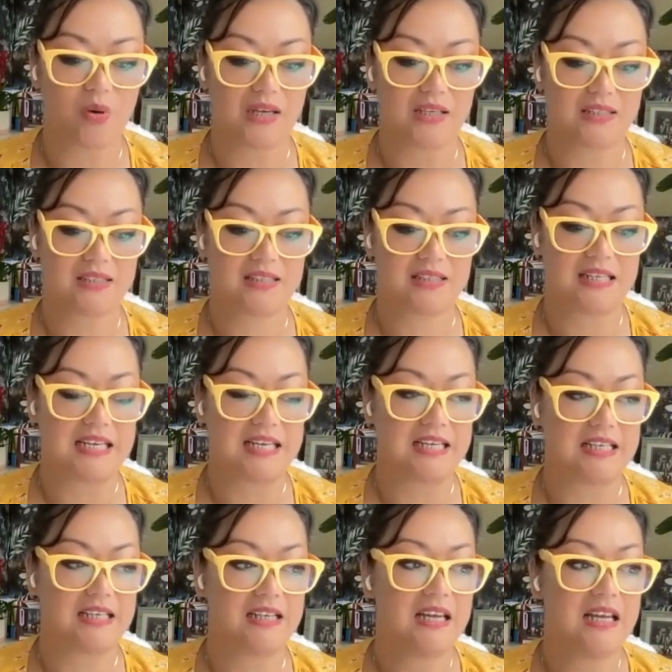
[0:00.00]
who has
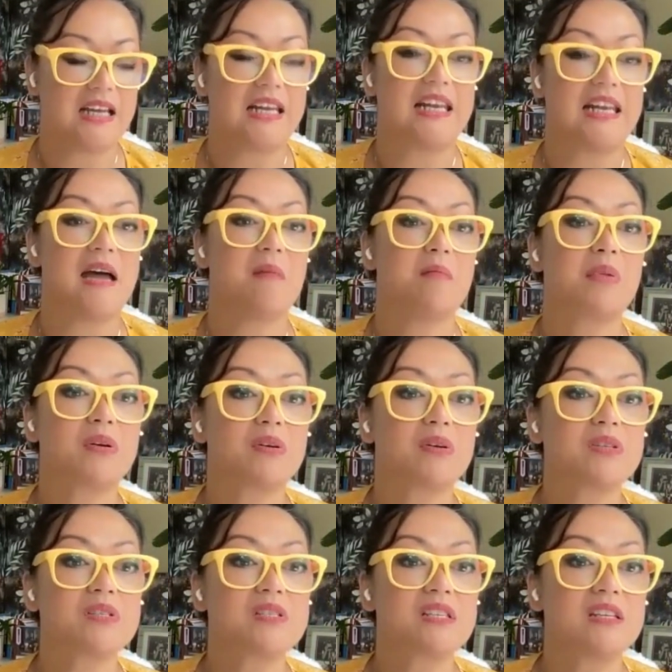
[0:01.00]
seen
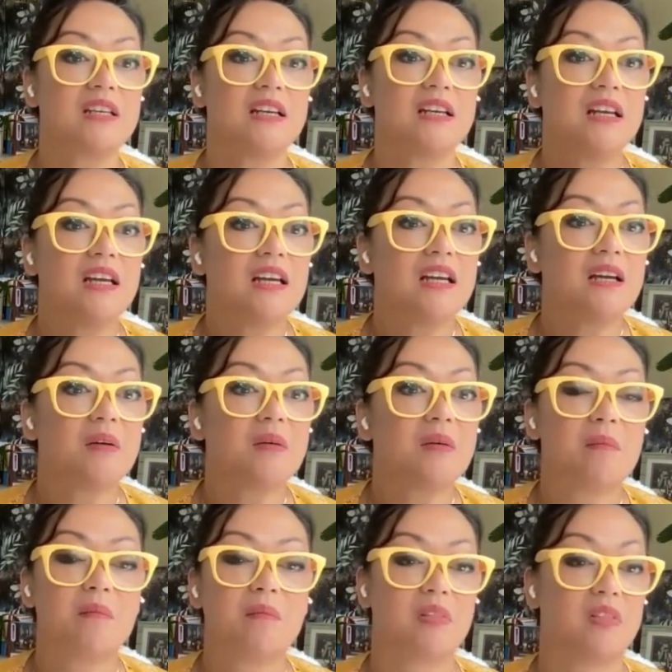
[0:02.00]
numbers
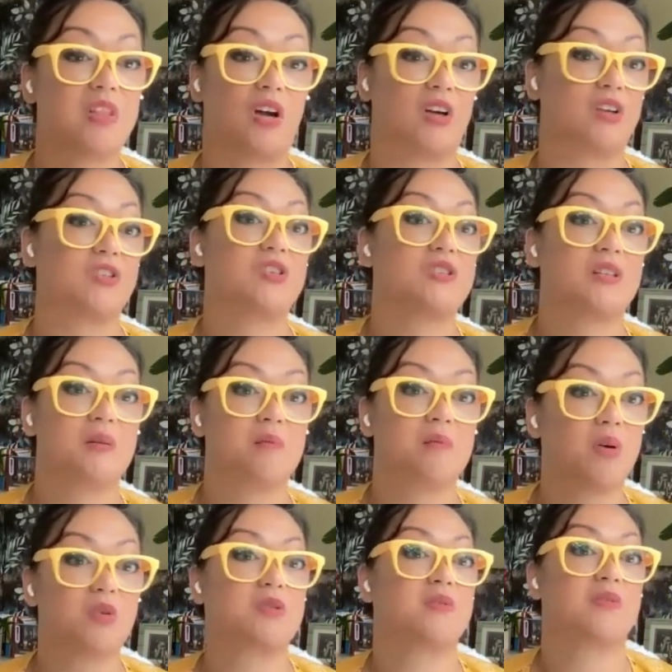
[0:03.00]
larger than
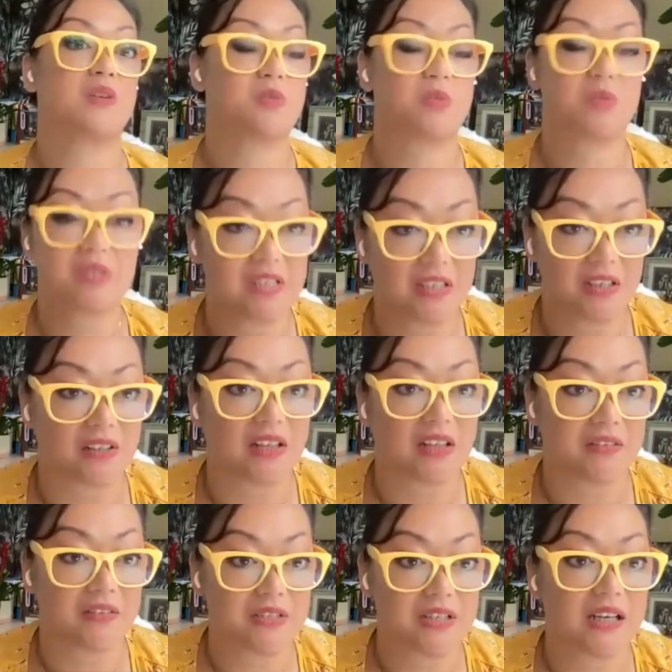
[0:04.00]
most of us will see in our
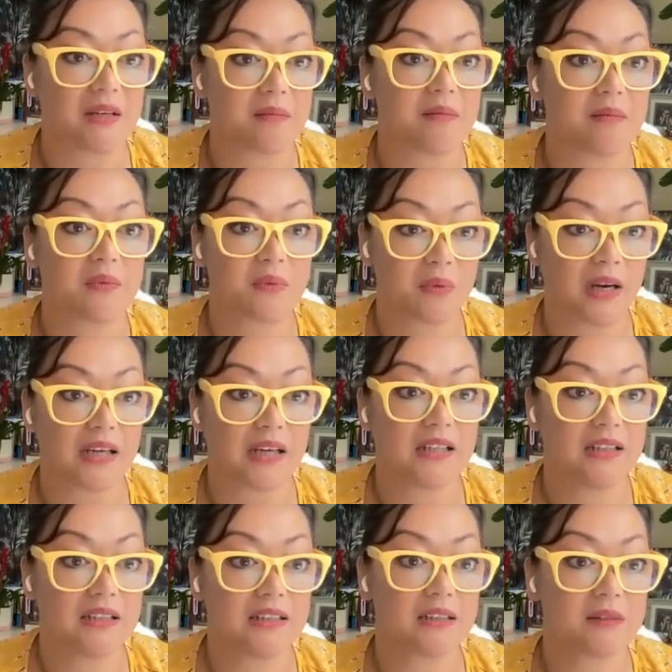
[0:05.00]
lifetime,
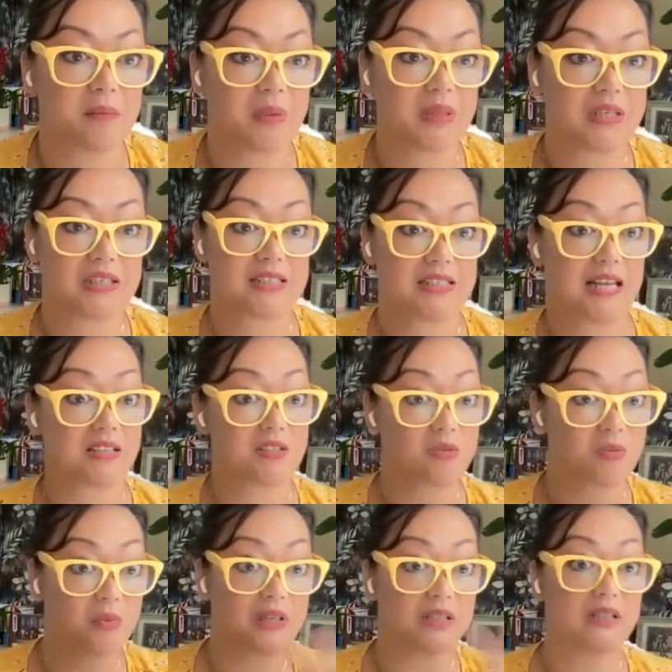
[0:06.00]
right? Because
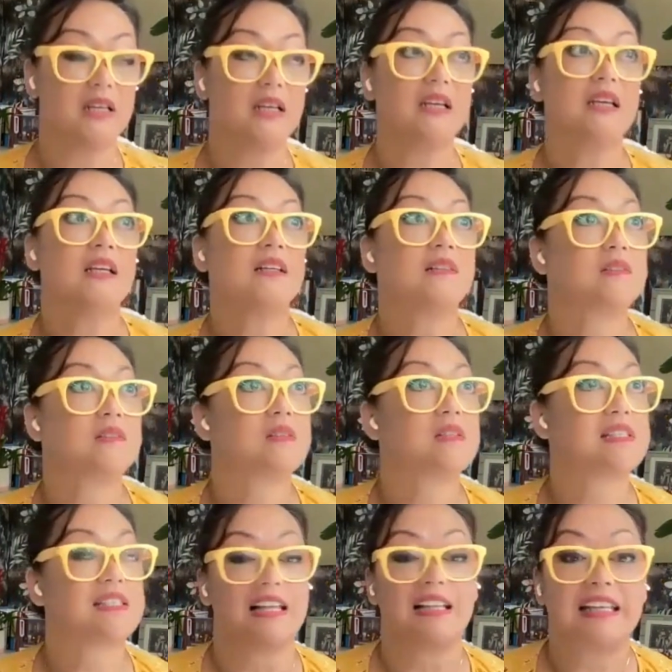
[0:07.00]
that's what
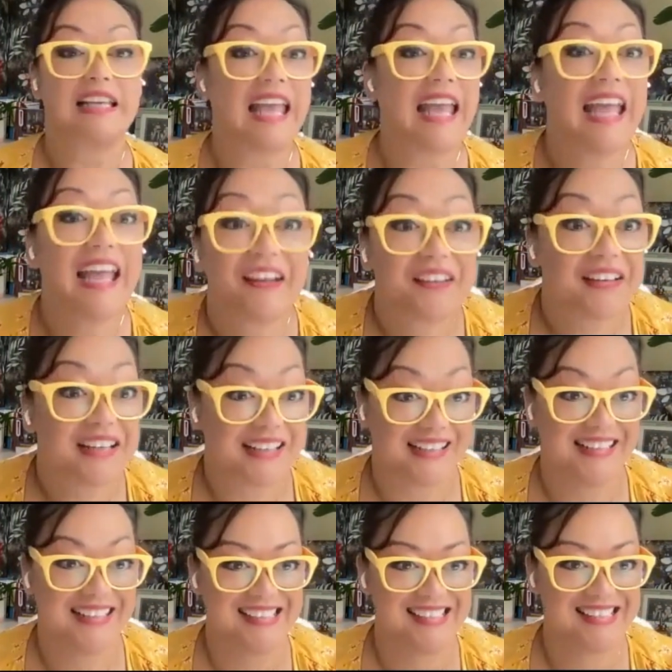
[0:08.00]
selling air
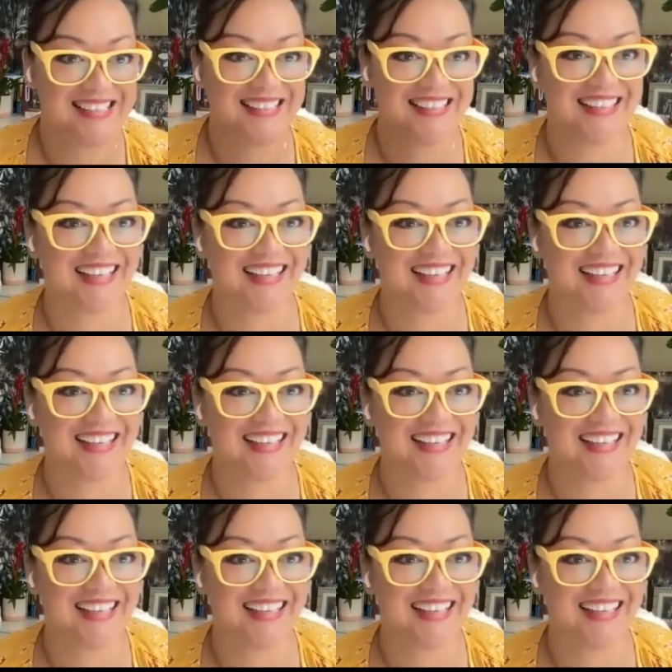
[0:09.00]
is.